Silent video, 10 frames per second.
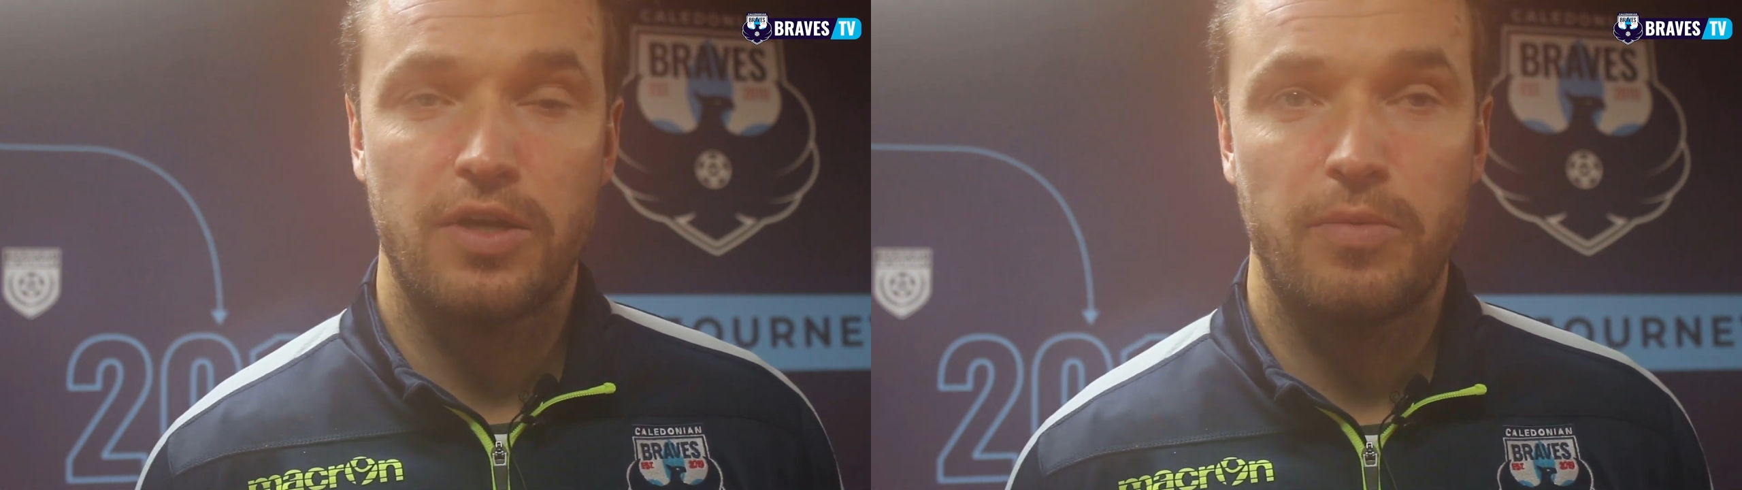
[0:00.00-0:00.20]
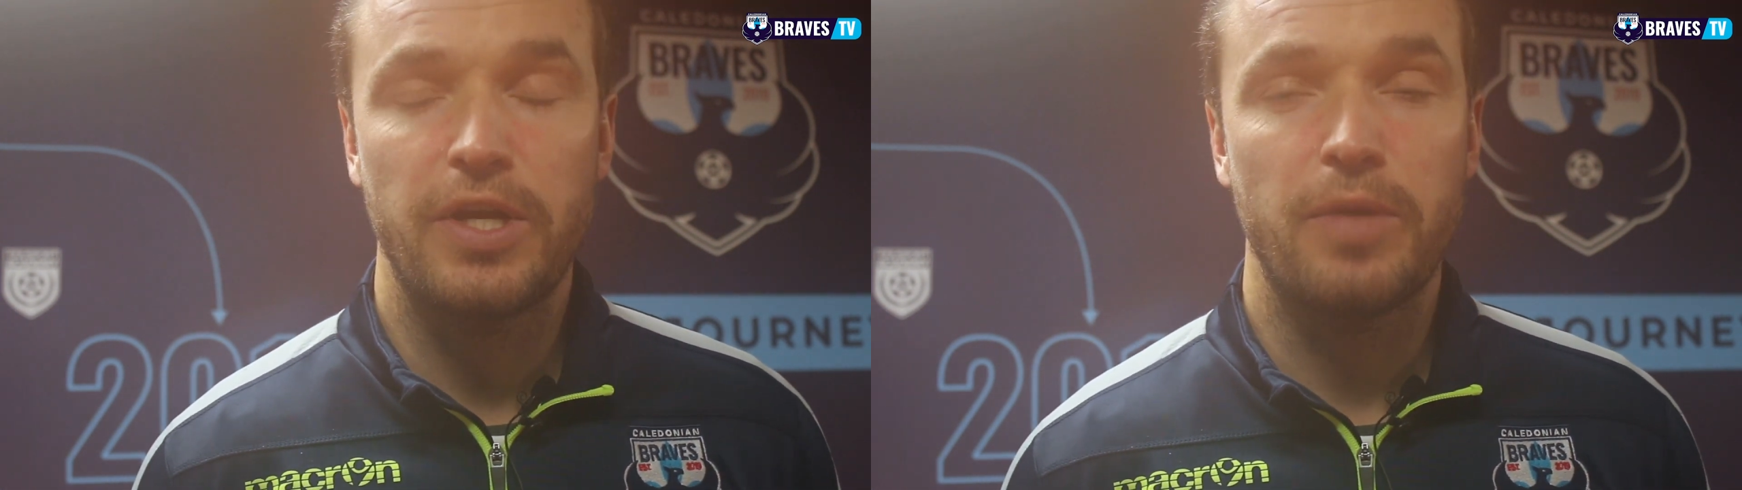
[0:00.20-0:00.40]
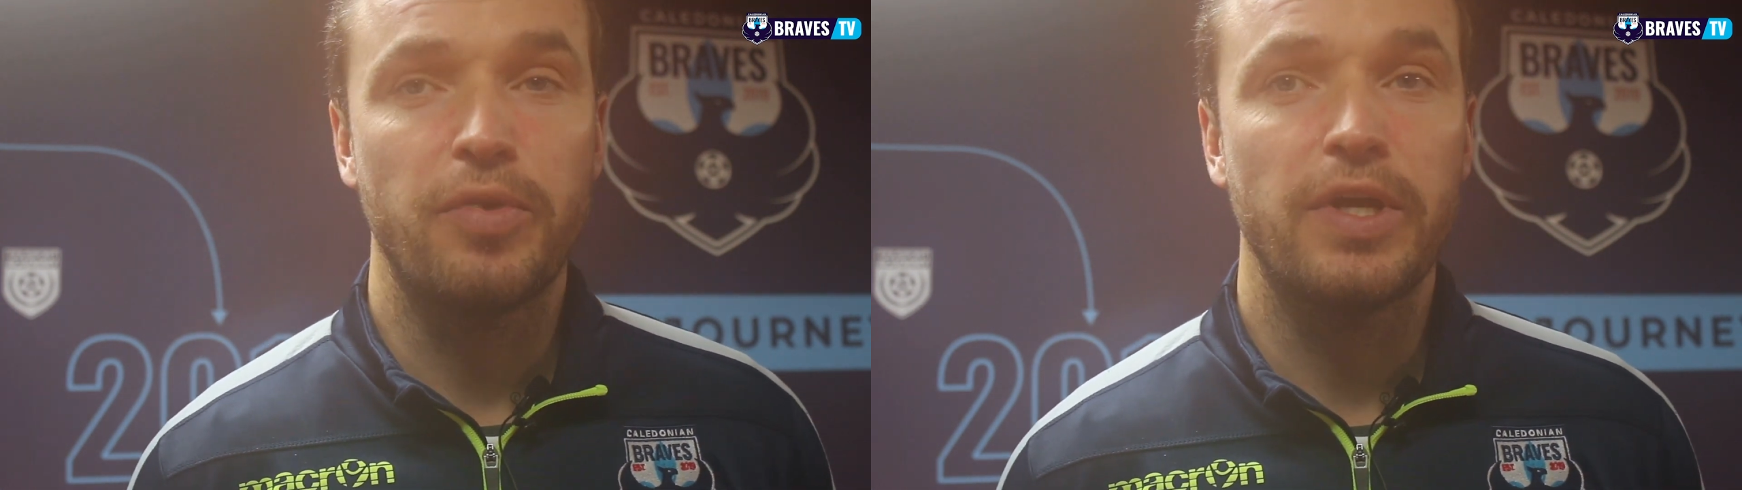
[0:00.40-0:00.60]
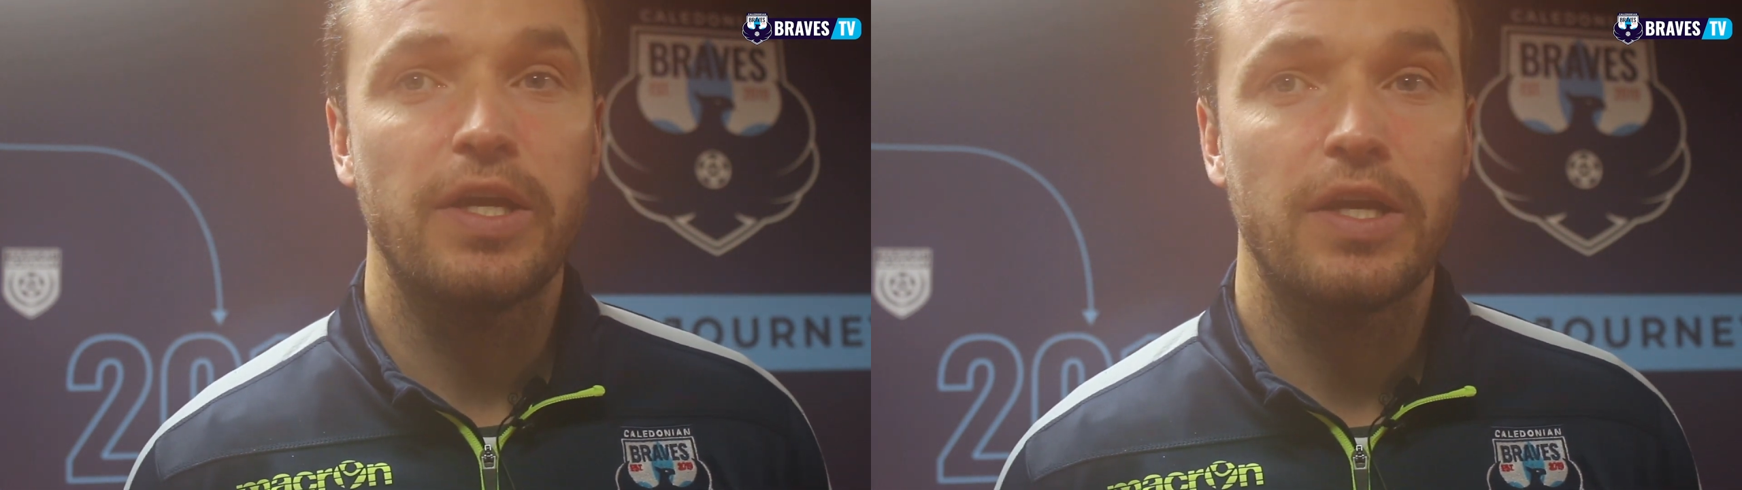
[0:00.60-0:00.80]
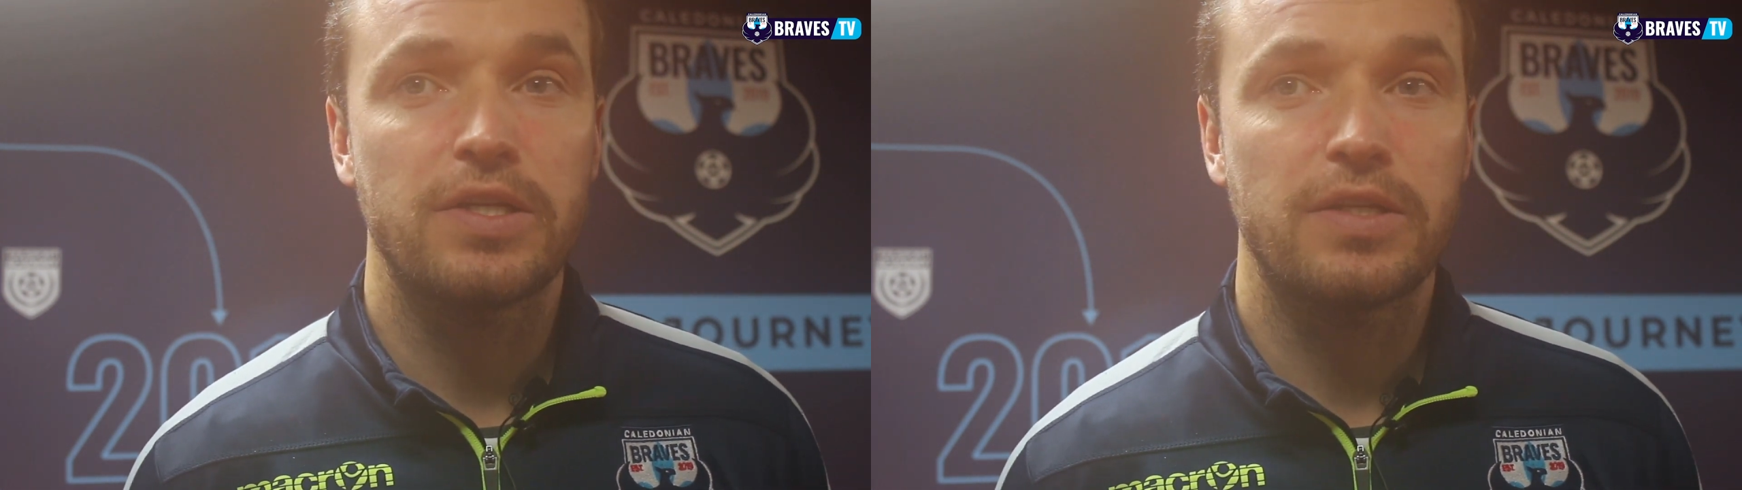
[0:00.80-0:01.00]
come into play
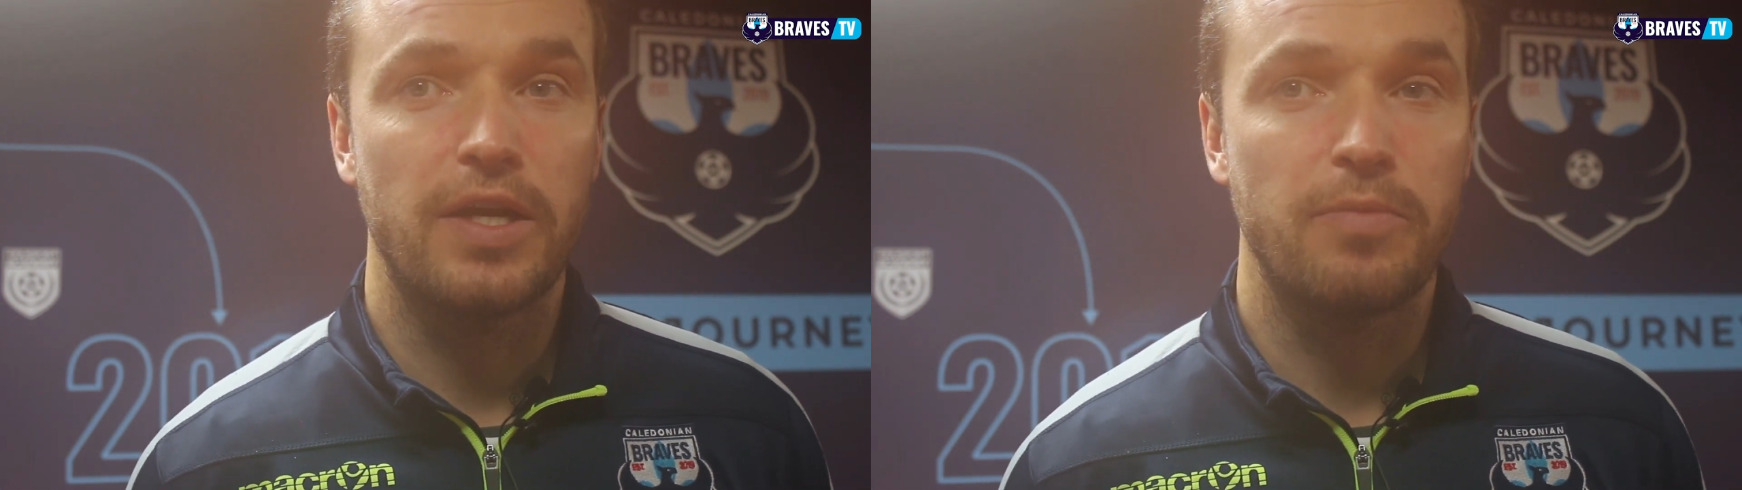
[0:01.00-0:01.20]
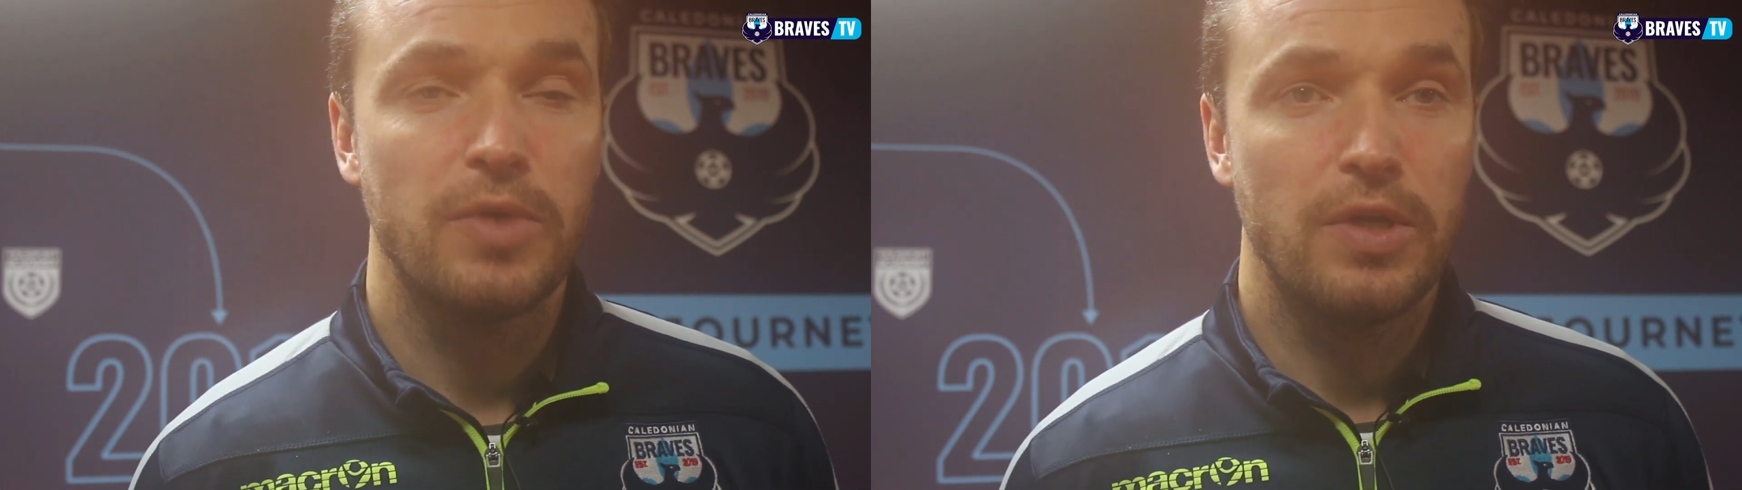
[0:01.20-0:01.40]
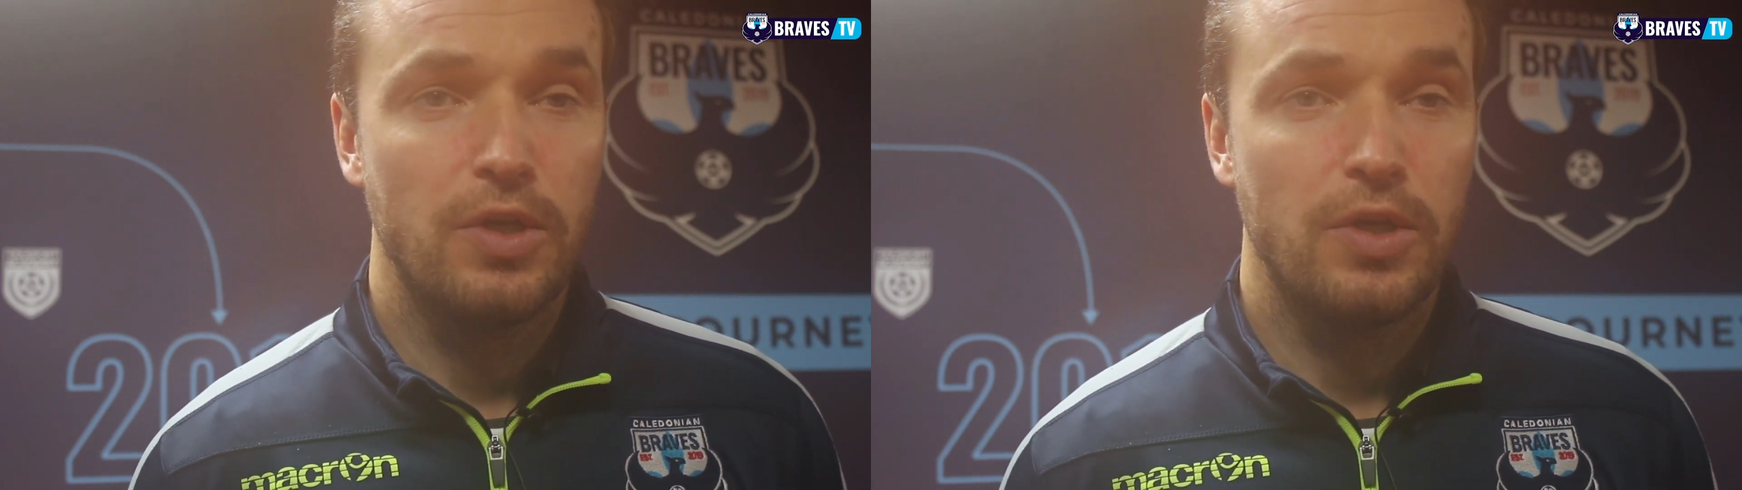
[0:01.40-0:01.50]
at this time.